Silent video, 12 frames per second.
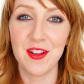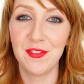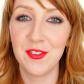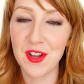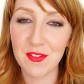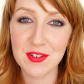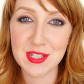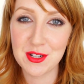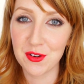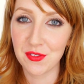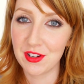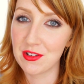And if you've never
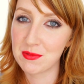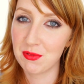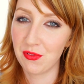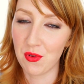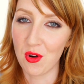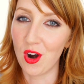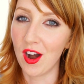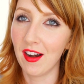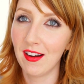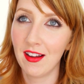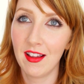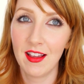seen her videos
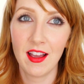before,